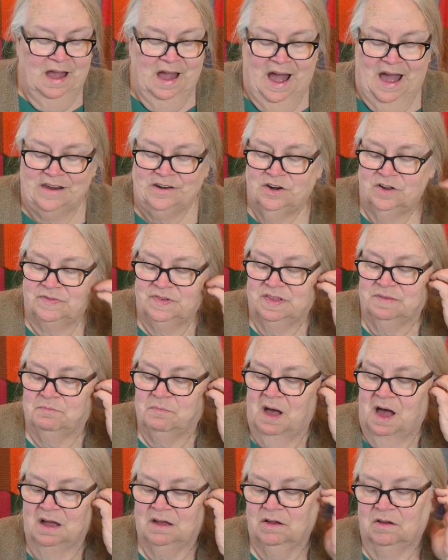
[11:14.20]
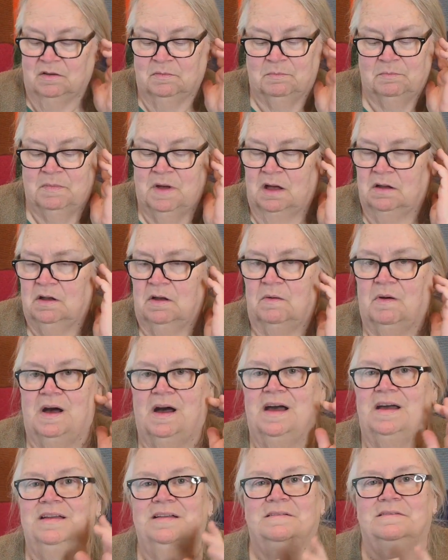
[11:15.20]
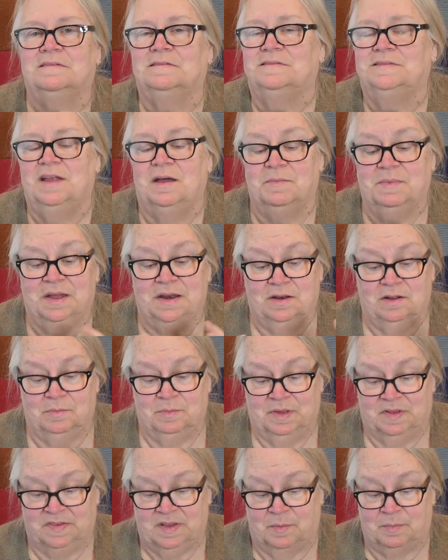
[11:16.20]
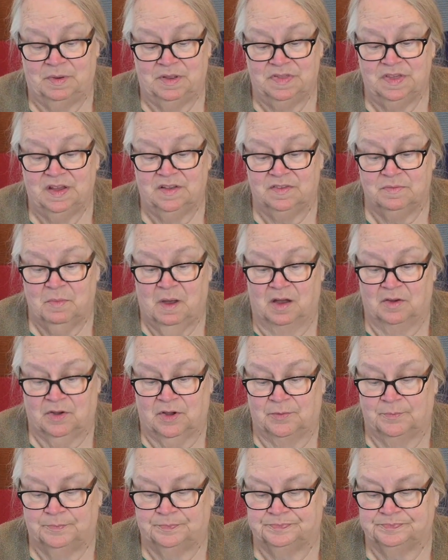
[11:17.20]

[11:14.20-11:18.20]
I don't know if it's maca or mako. Now I'm getting all mixed up, but I think it's mako.